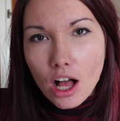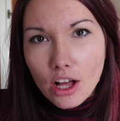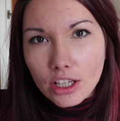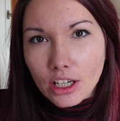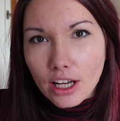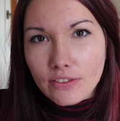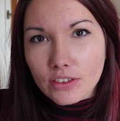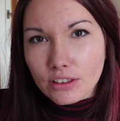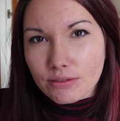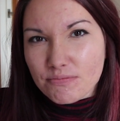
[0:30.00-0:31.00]

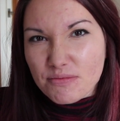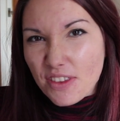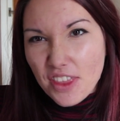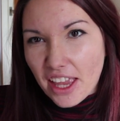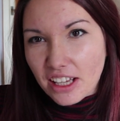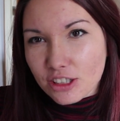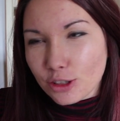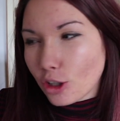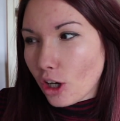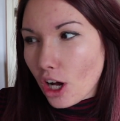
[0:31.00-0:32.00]
archival
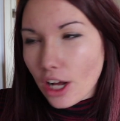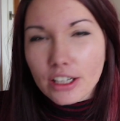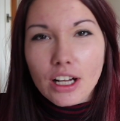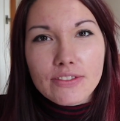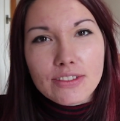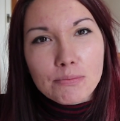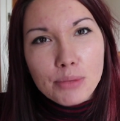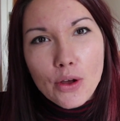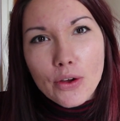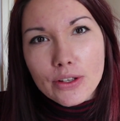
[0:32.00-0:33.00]
things, you've got archival
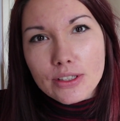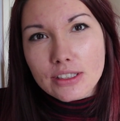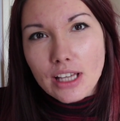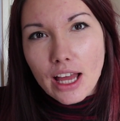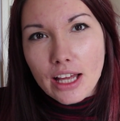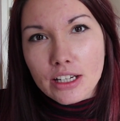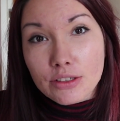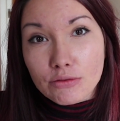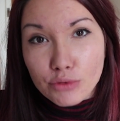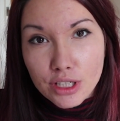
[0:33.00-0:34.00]
books
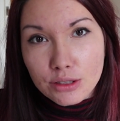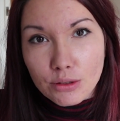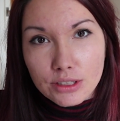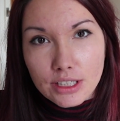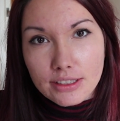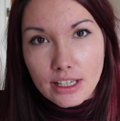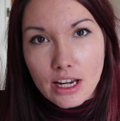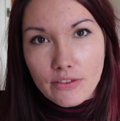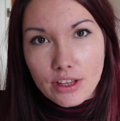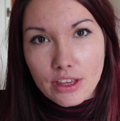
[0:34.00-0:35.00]
and resources
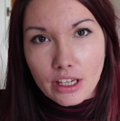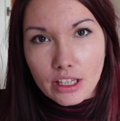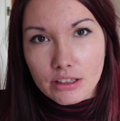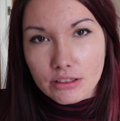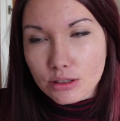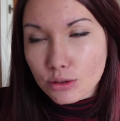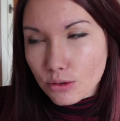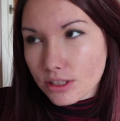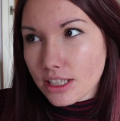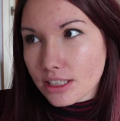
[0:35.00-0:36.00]
and everything, and
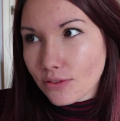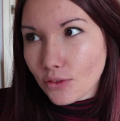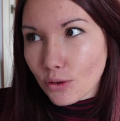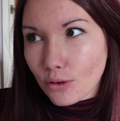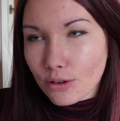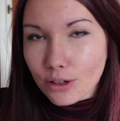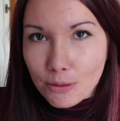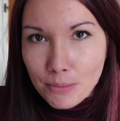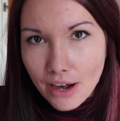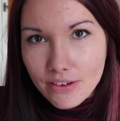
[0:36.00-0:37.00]
sources for
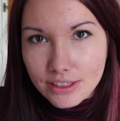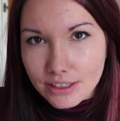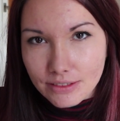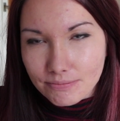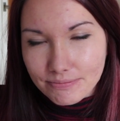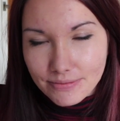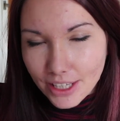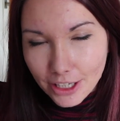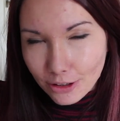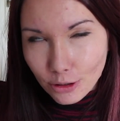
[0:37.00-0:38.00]
comparison and
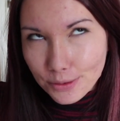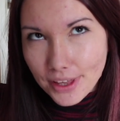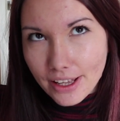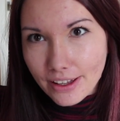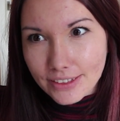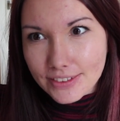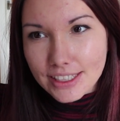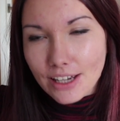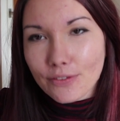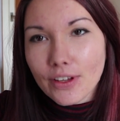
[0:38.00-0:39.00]
all that kind of
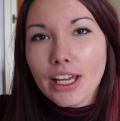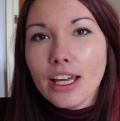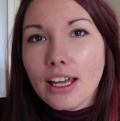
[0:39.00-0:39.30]
stuff.